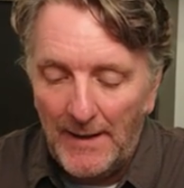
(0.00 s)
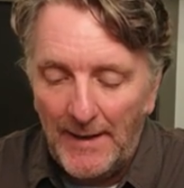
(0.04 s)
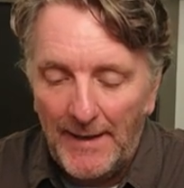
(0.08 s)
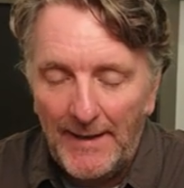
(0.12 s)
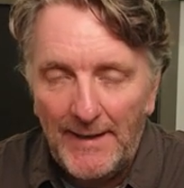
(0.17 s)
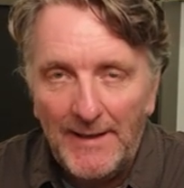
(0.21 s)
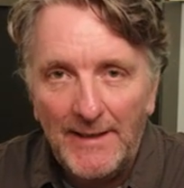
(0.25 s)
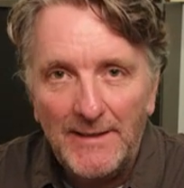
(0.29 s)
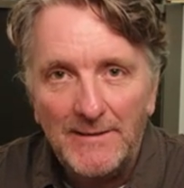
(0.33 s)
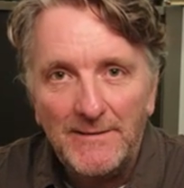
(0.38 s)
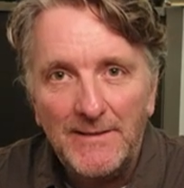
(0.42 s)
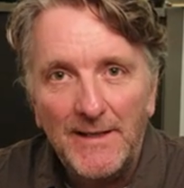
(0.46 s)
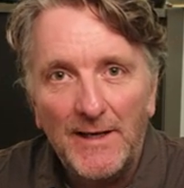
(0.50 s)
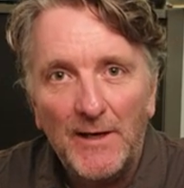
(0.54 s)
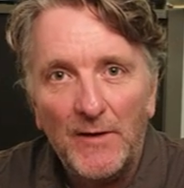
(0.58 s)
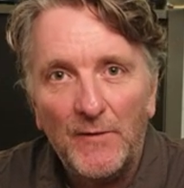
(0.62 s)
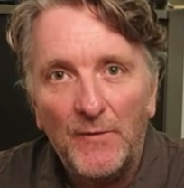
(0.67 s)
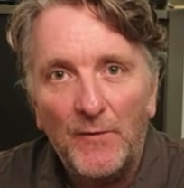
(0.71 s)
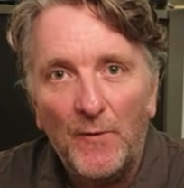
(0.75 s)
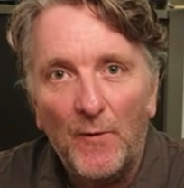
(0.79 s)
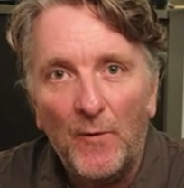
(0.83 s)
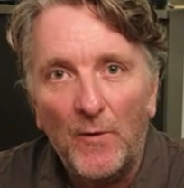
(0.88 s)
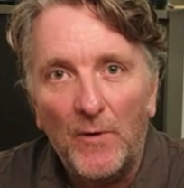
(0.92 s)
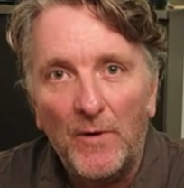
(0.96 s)
It is
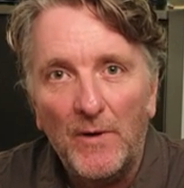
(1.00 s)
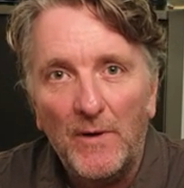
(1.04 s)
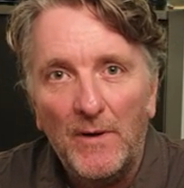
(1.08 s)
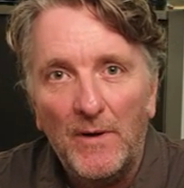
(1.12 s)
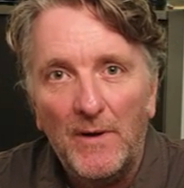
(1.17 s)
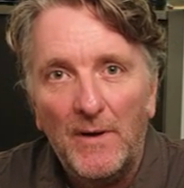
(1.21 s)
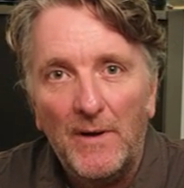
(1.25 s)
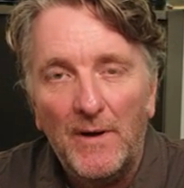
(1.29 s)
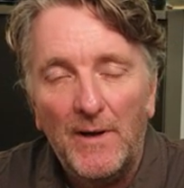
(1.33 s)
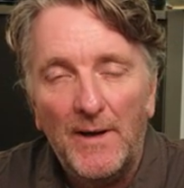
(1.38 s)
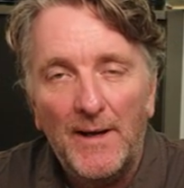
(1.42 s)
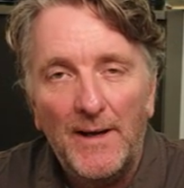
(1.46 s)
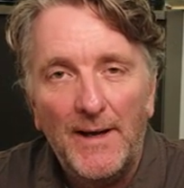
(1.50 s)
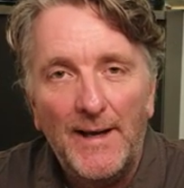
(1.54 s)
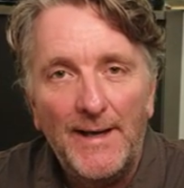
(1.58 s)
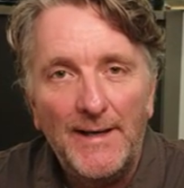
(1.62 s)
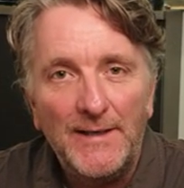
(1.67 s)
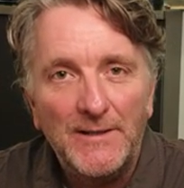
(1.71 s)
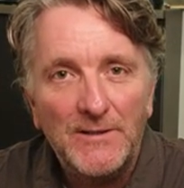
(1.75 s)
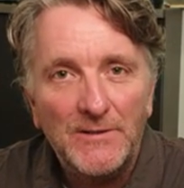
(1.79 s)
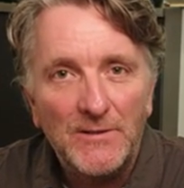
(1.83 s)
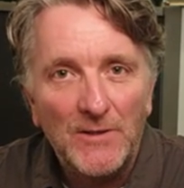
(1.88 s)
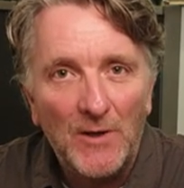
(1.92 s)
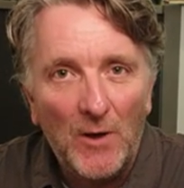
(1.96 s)
therefore
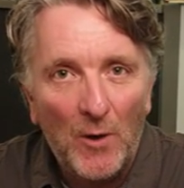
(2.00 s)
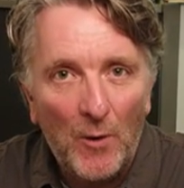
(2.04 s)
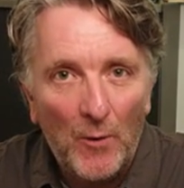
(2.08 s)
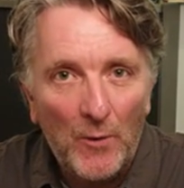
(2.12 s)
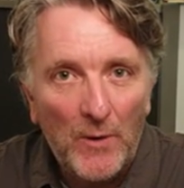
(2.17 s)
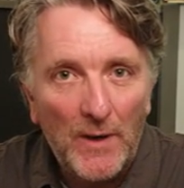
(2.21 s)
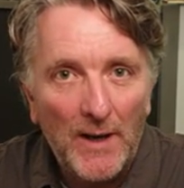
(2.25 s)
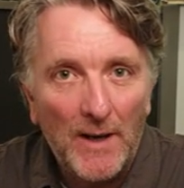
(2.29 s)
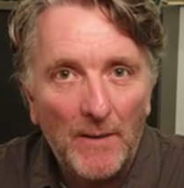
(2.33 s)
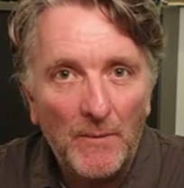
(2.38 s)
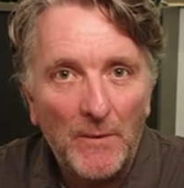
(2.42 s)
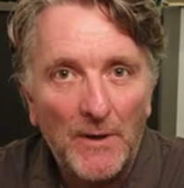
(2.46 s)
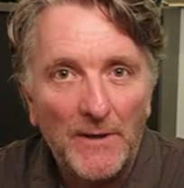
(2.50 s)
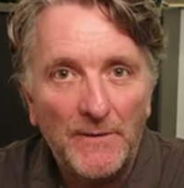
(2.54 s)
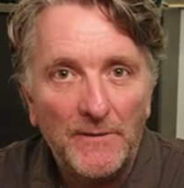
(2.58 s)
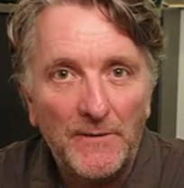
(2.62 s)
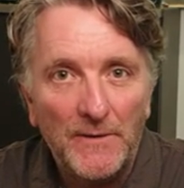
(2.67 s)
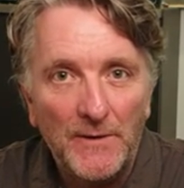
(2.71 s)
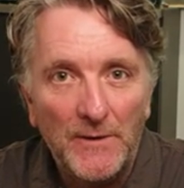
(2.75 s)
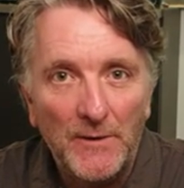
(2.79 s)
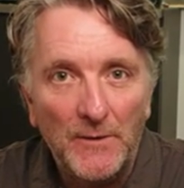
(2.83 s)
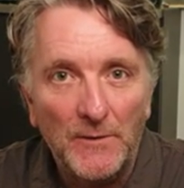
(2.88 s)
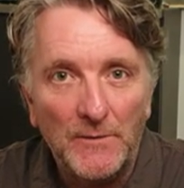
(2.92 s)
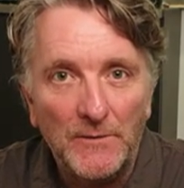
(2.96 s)
a slow camera
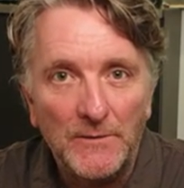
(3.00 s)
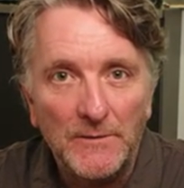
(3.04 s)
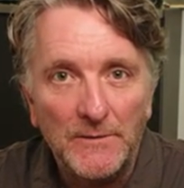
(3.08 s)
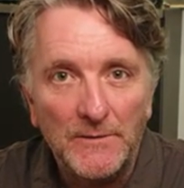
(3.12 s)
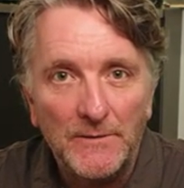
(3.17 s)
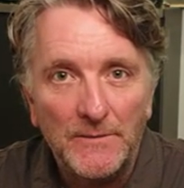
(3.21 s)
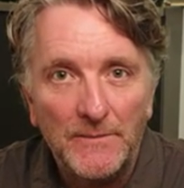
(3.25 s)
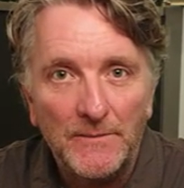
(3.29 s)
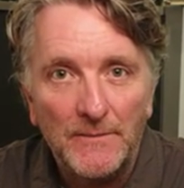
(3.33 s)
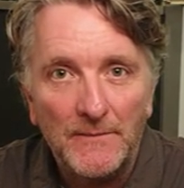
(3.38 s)
to use,